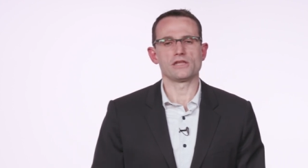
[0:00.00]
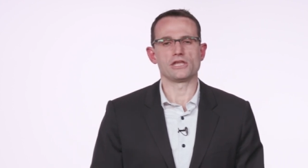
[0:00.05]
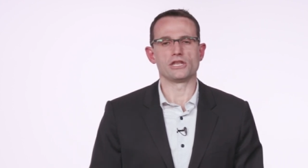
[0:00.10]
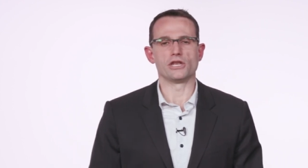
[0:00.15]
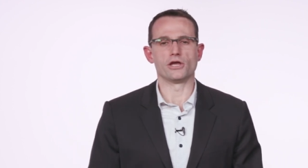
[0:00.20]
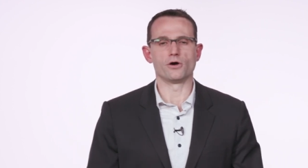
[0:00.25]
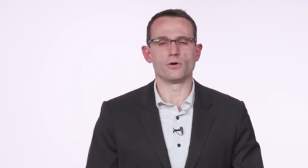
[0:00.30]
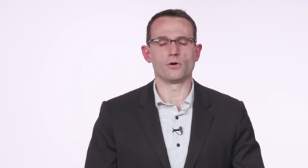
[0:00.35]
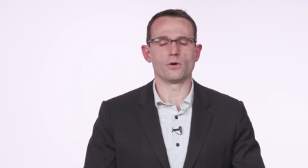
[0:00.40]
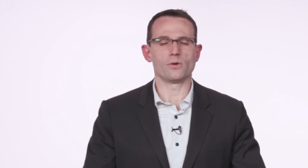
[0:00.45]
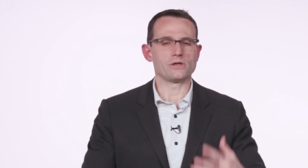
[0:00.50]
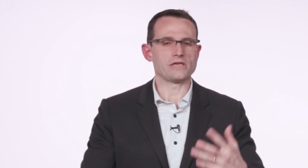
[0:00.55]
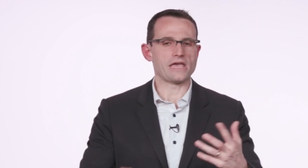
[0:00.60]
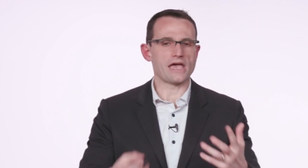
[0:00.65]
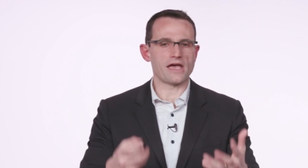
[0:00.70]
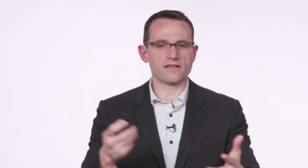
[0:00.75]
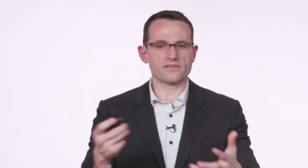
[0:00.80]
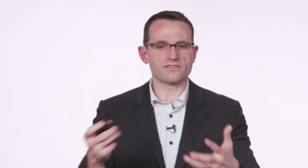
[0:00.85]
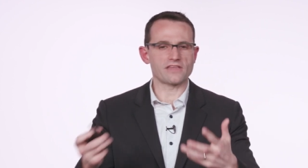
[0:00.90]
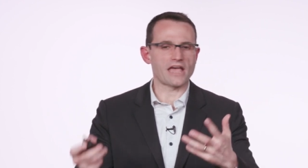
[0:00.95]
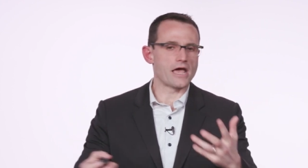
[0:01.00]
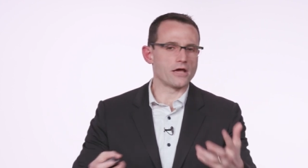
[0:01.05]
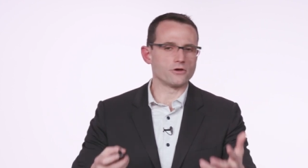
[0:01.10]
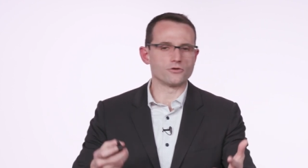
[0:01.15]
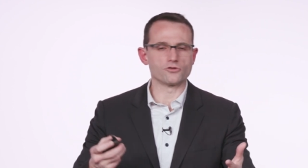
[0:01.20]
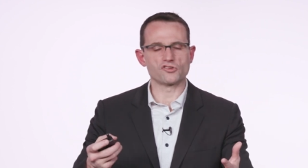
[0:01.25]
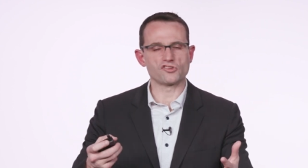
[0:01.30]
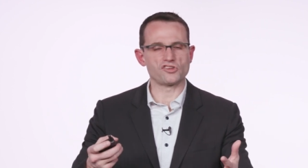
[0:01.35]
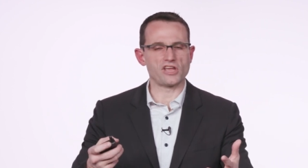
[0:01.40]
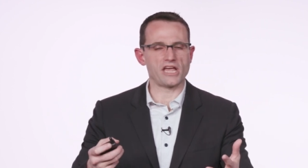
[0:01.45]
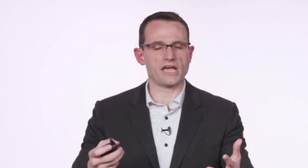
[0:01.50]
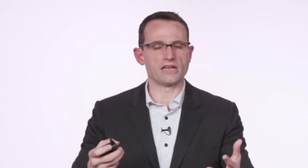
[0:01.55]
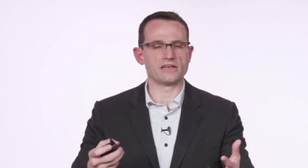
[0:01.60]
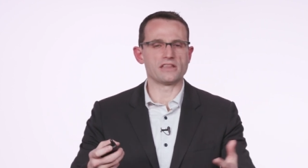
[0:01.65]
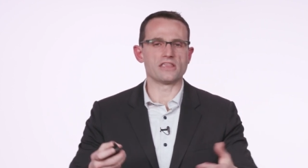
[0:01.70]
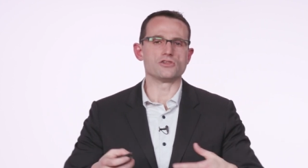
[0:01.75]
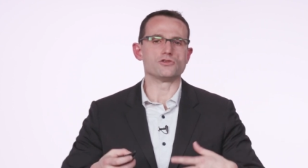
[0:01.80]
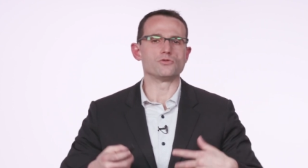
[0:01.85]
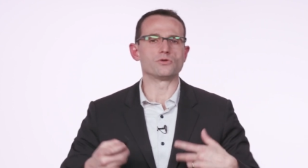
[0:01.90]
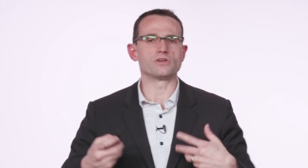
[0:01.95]
You know, yes, I
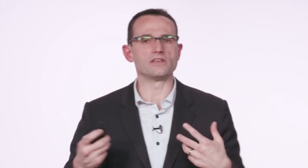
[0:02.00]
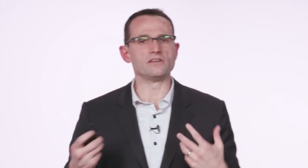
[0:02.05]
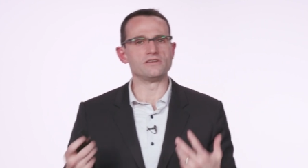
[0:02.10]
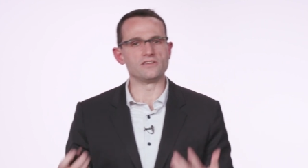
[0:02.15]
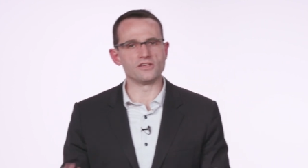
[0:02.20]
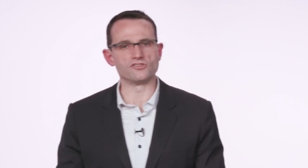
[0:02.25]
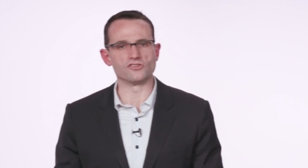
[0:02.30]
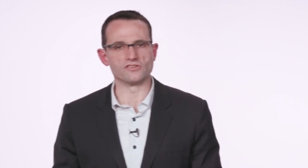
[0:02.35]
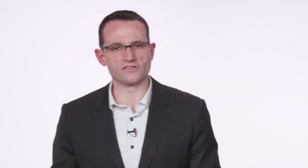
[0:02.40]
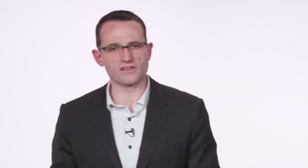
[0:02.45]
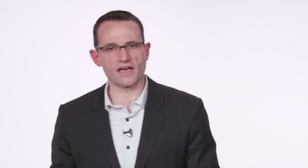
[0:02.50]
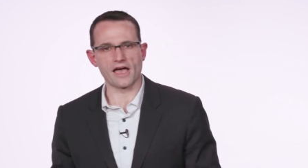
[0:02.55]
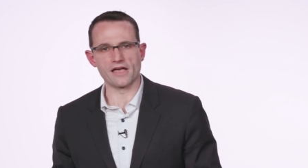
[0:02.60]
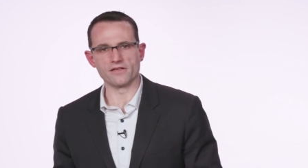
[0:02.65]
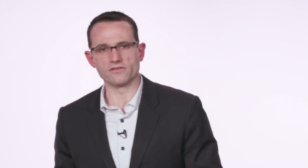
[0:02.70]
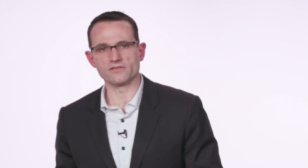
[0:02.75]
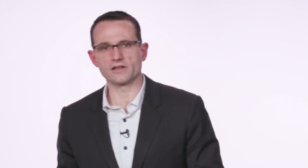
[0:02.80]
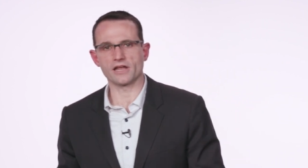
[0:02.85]
understand that you can digitize